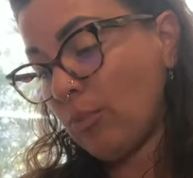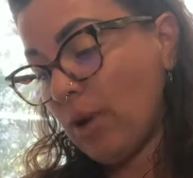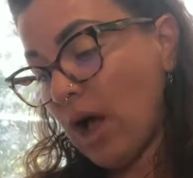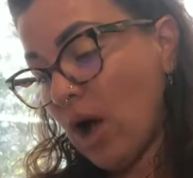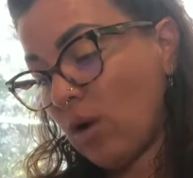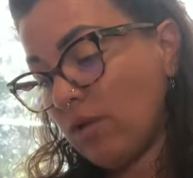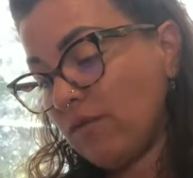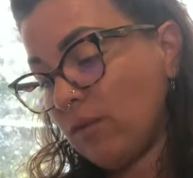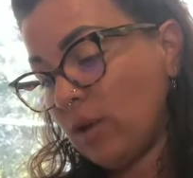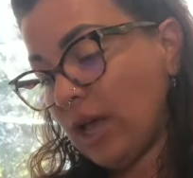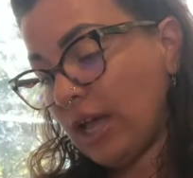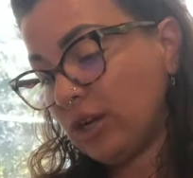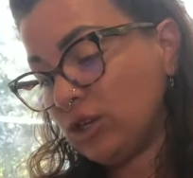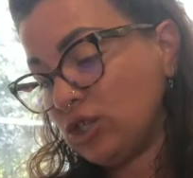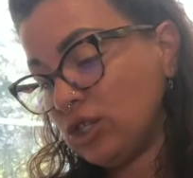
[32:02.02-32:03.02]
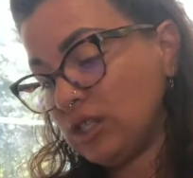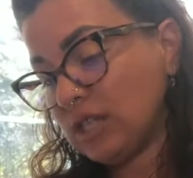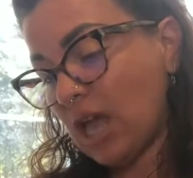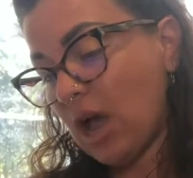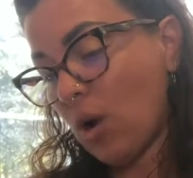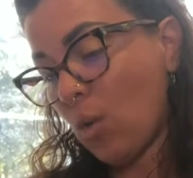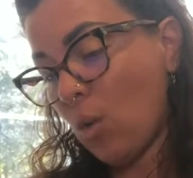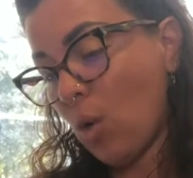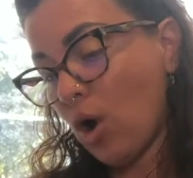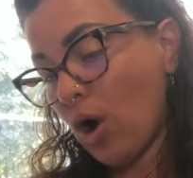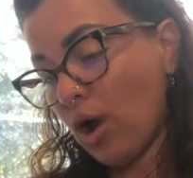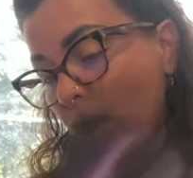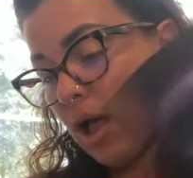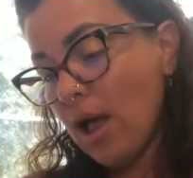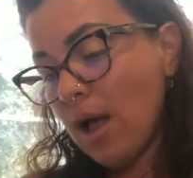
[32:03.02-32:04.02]
powerful energies at
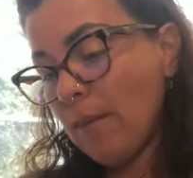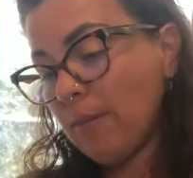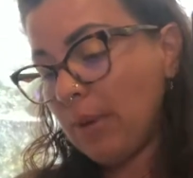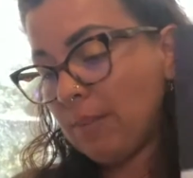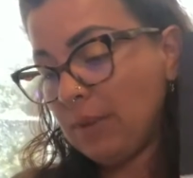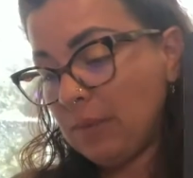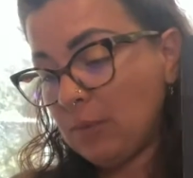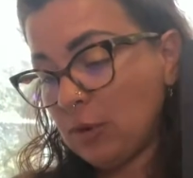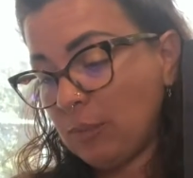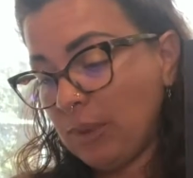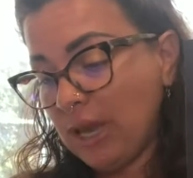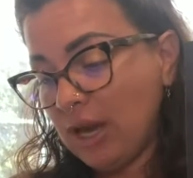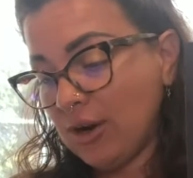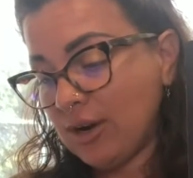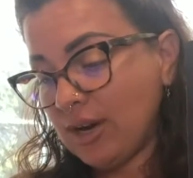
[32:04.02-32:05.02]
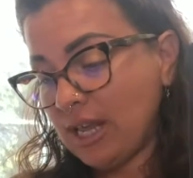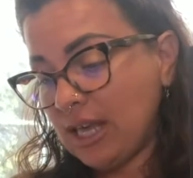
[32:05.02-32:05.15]
work, but be prepared.